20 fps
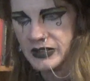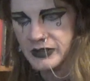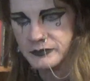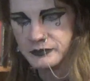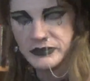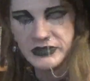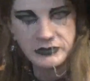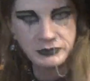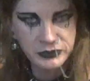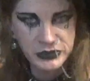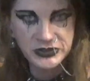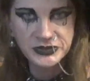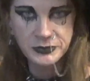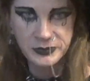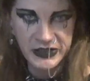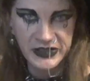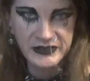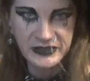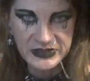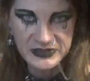being brushed
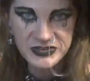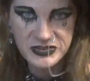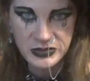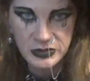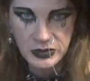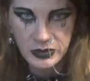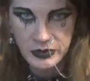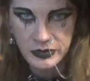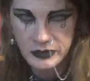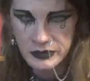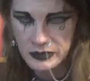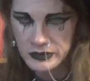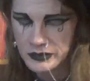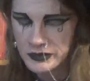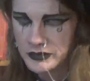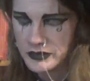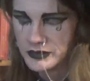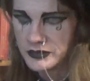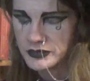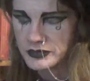by that skirt.
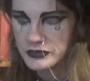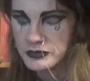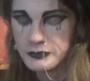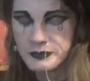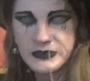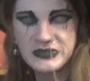You've